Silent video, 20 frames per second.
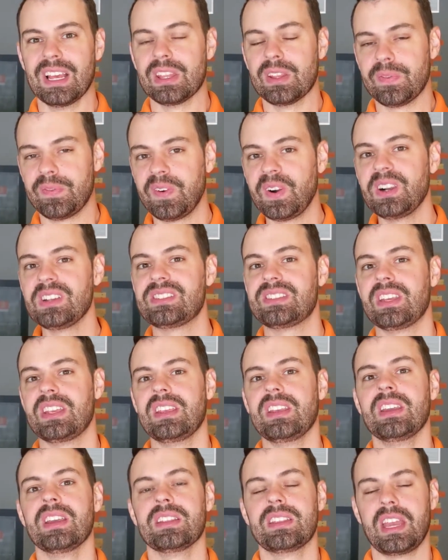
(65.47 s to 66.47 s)
The first
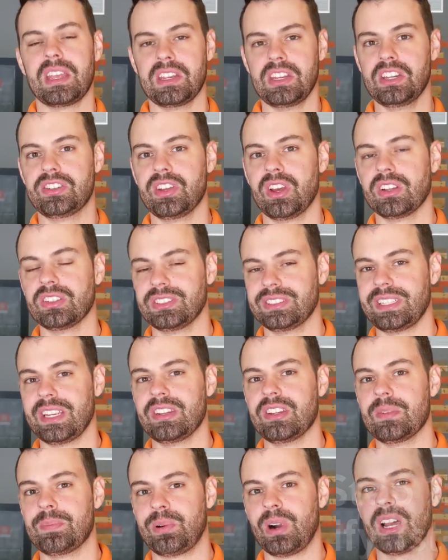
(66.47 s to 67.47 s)
thing that you need to
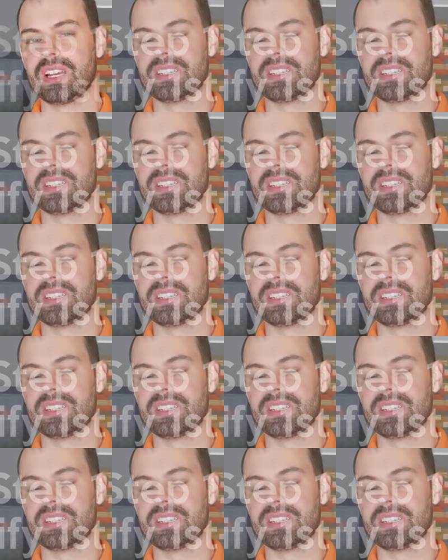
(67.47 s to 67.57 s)
understand in the